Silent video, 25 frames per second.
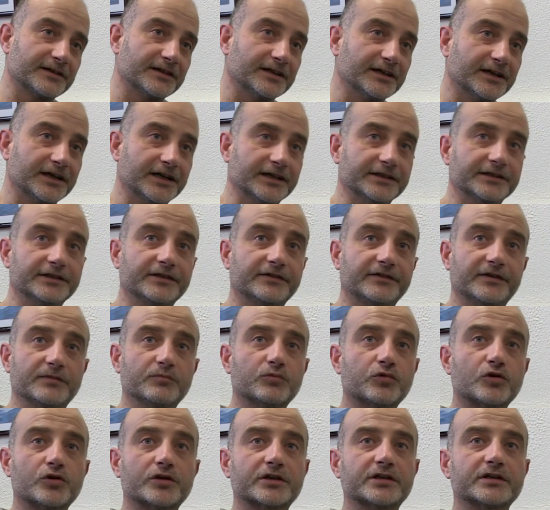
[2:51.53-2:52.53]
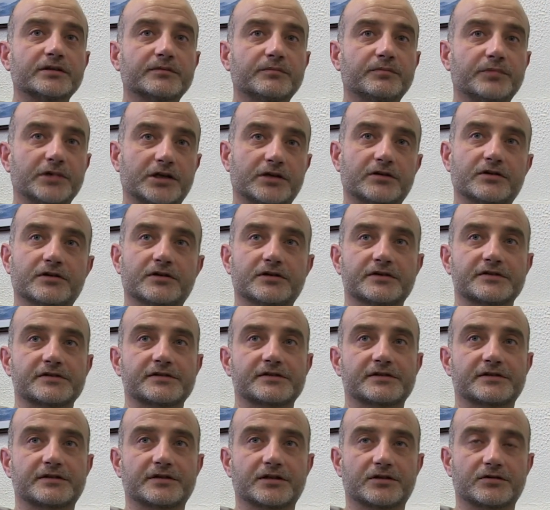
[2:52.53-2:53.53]
And it's important
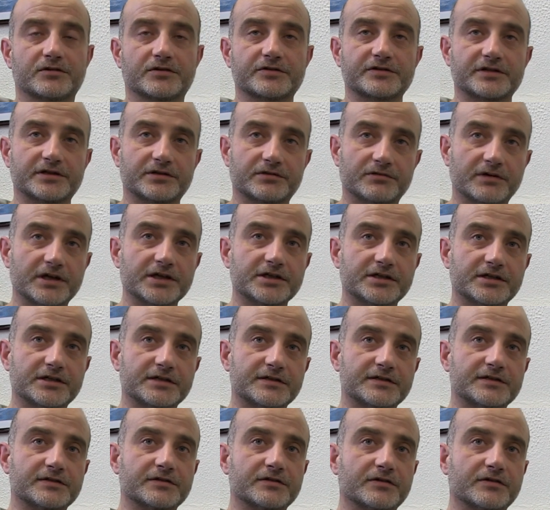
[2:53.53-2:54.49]
because the concentrations